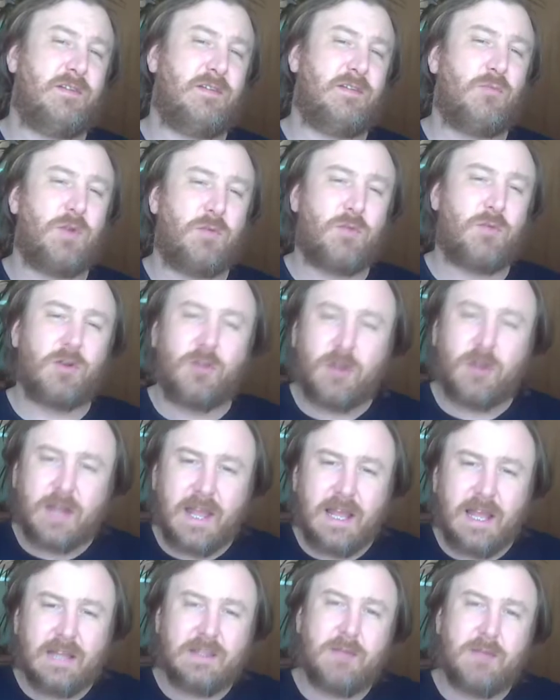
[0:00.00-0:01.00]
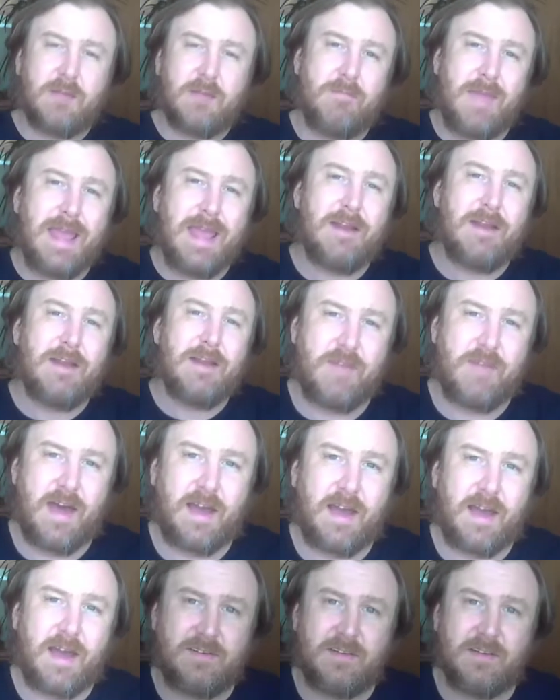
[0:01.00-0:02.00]
when we're looking at the main
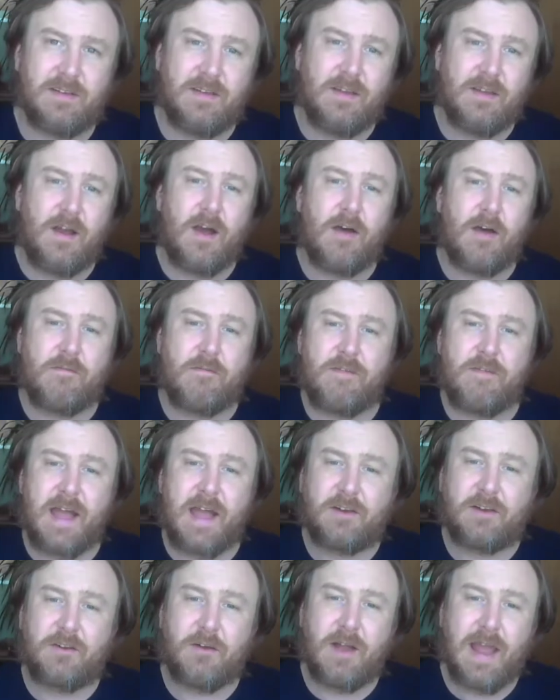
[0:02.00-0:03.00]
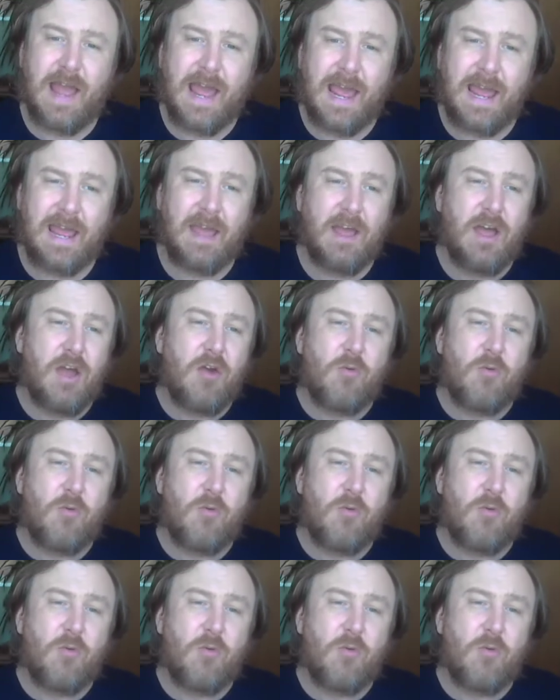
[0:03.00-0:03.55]
effect of factor A,